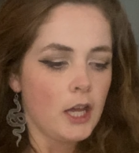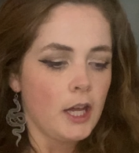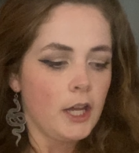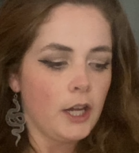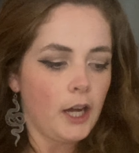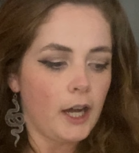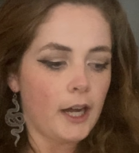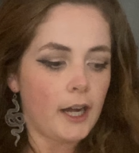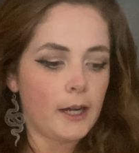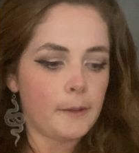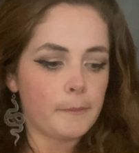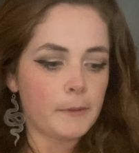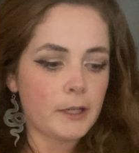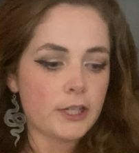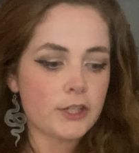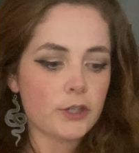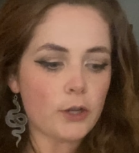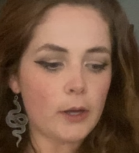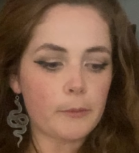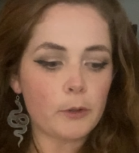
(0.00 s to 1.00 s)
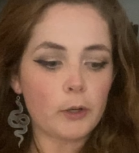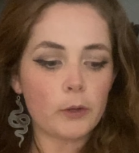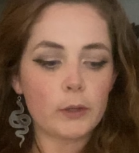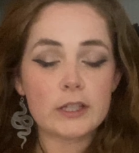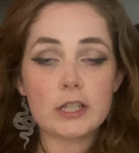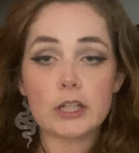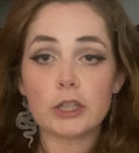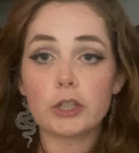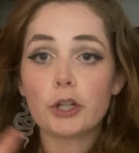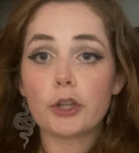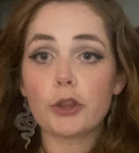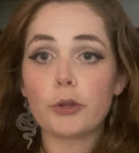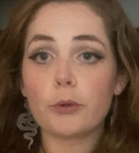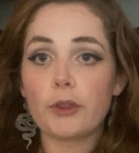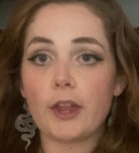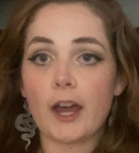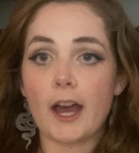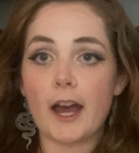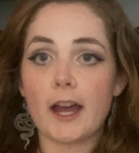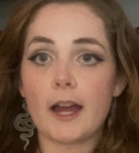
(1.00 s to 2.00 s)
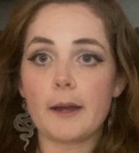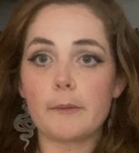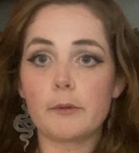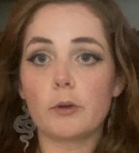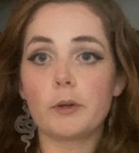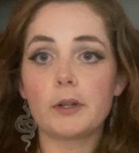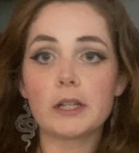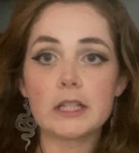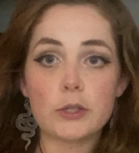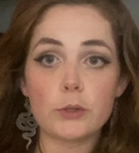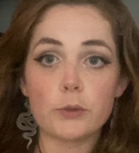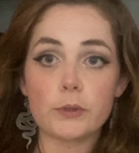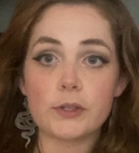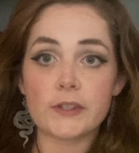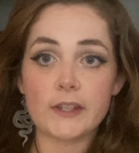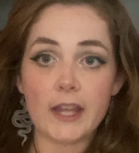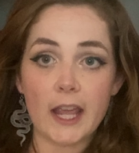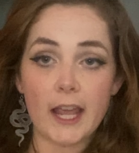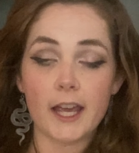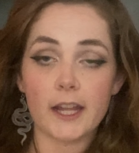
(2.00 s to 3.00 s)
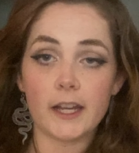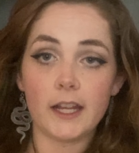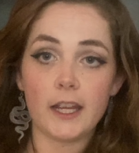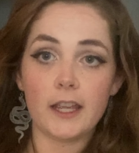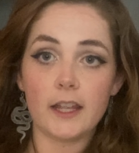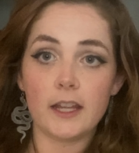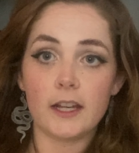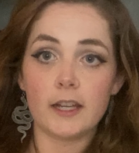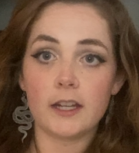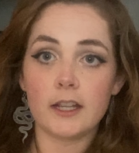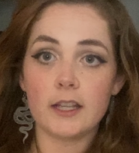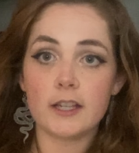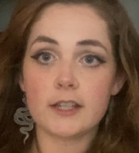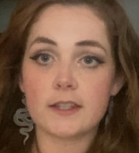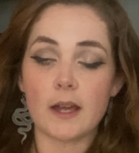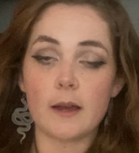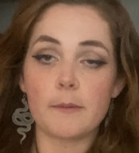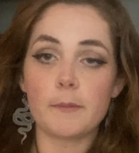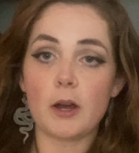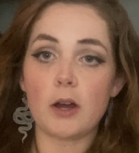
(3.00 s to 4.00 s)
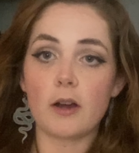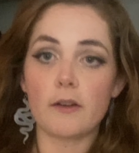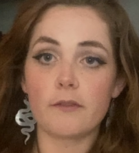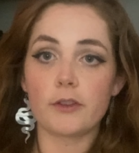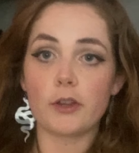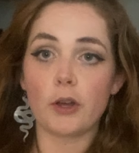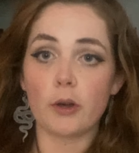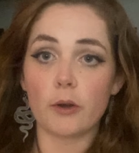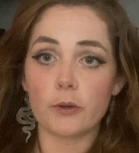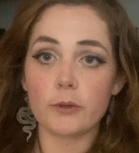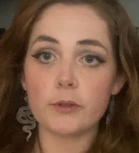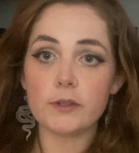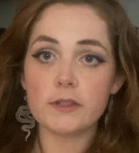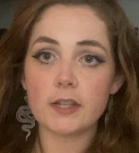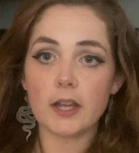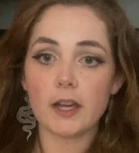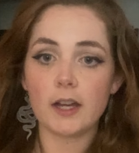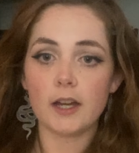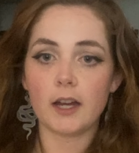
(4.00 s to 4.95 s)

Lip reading: So I'm going to look through that. I'm going to scan in some of those.